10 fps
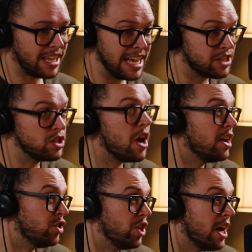it's
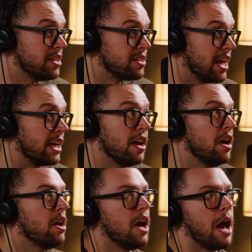not just like
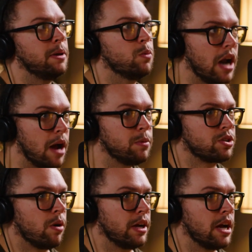I mean, when I was
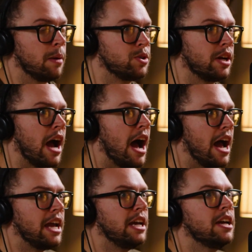growing up, so like
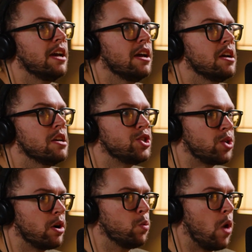I
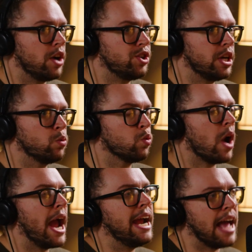started watching
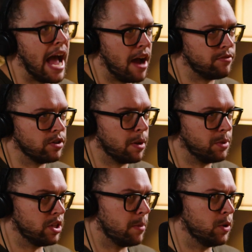right after
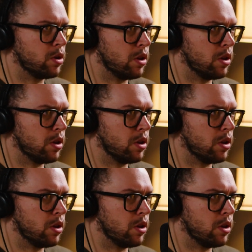WCW